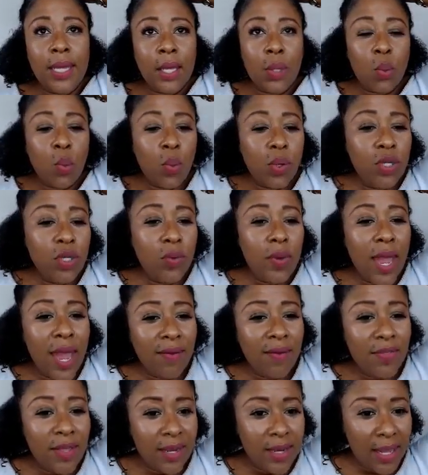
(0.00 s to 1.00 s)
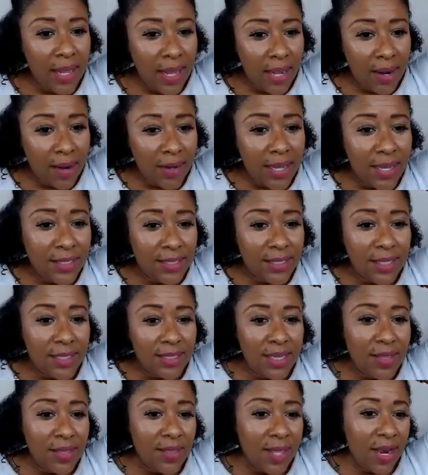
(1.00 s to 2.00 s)
When you have that hair, it's the
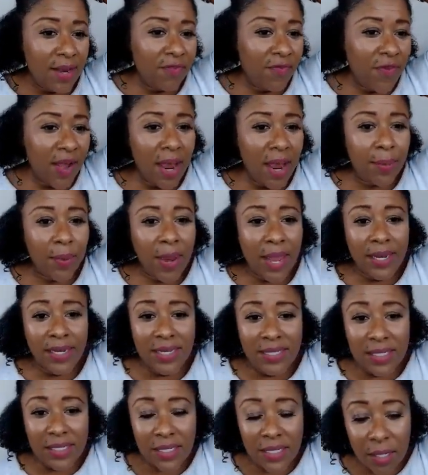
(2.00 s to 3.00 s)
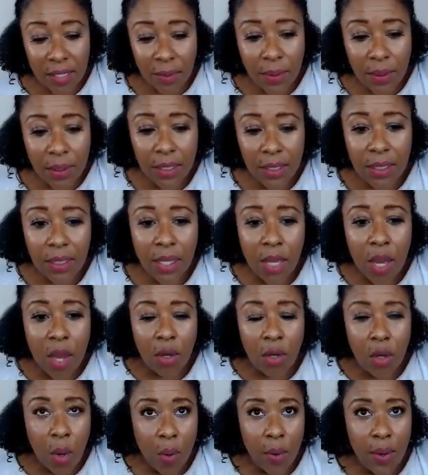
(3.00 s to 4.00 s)
synthetic fiber, and it's literally
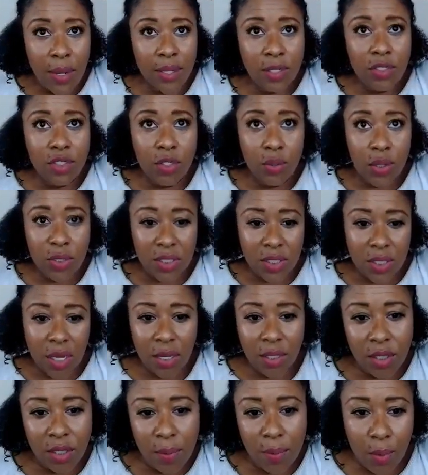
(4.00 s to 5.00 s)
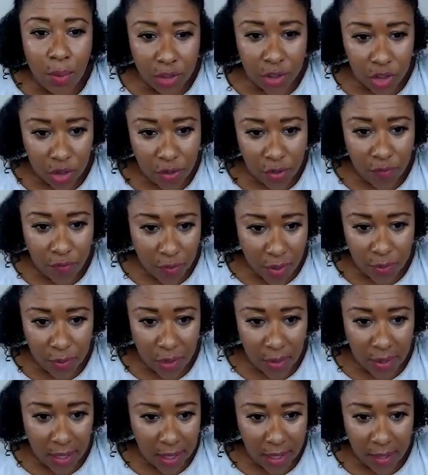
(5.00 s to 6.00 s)
going to suck the moisture from your
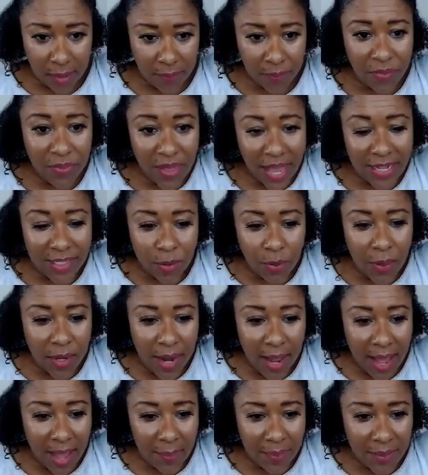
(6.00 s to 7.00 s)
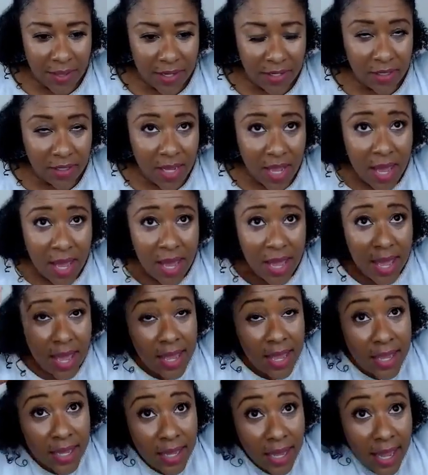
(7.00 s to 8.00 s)
hair. That's what happens.
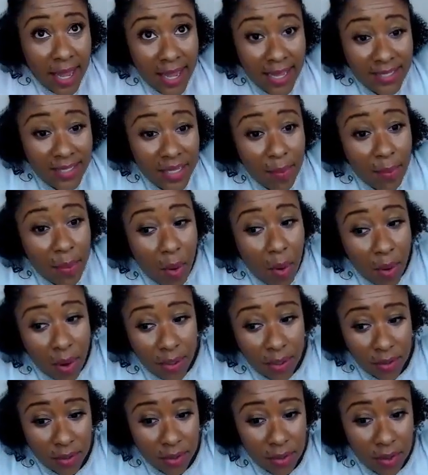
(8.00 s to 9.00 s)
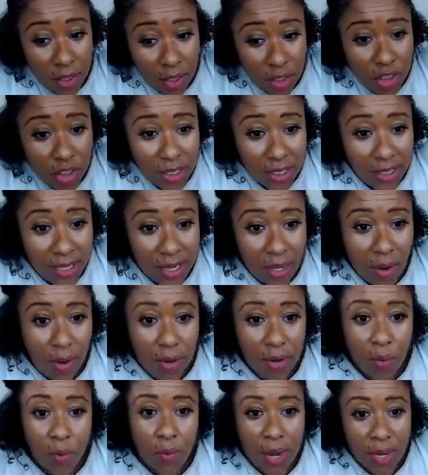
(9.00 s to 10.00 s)
It's important to get on
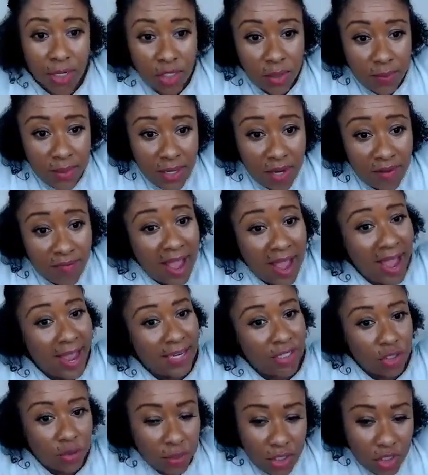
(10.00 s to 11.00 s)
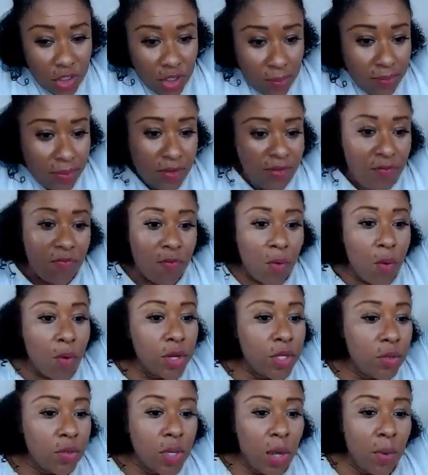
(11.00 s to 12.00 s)
a regimen of hydration before
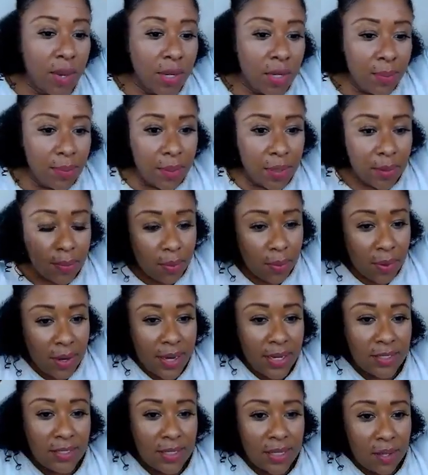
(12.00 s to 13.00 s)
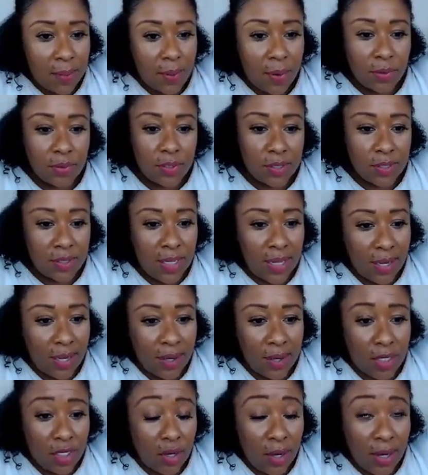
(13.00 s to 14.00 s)
you go in and put braids in a person's hair,
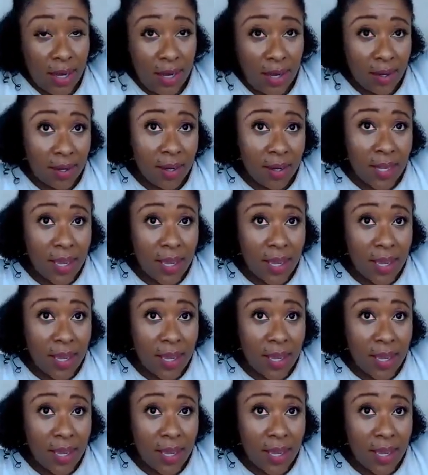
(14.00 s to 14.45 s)
in your hair